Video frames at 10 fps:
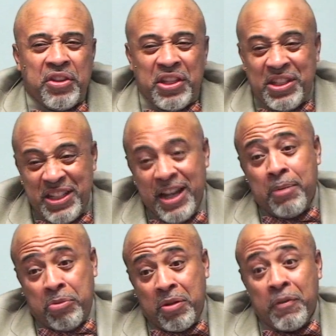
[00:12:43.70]
the
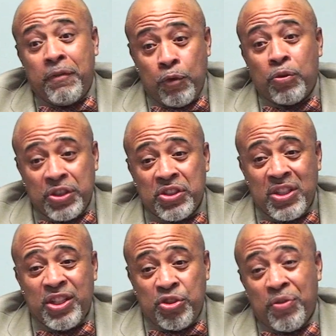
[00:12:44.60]
depth of the
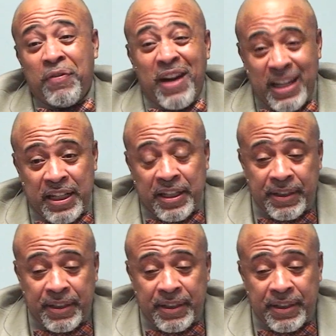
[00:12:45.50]
forces that you're fighting.